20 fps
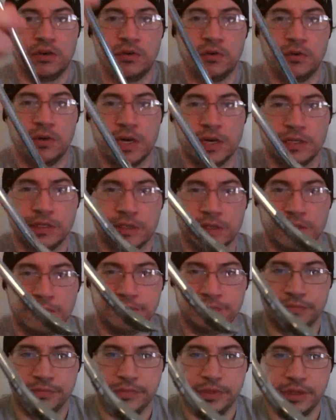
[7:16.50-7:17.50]
cuas,
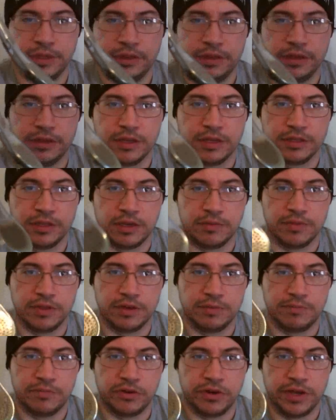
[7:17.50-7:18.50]
I think that's how
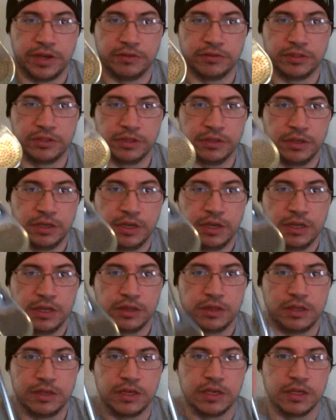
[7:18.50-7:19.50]
they're pronounced.
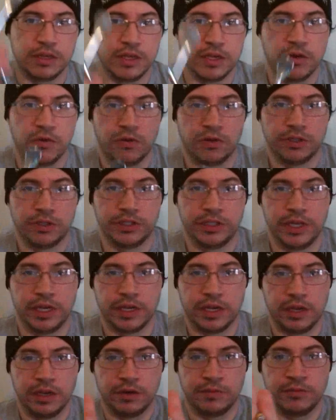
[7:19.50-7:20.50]
The gourds
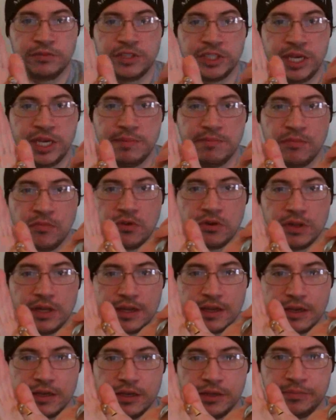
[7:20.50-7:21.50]
that are shaped more
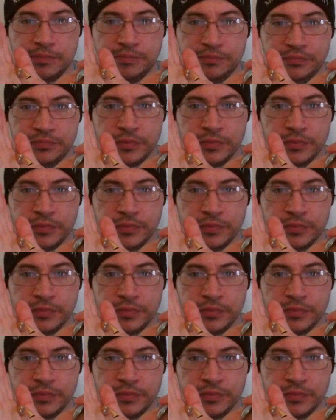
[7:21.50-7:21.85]
like a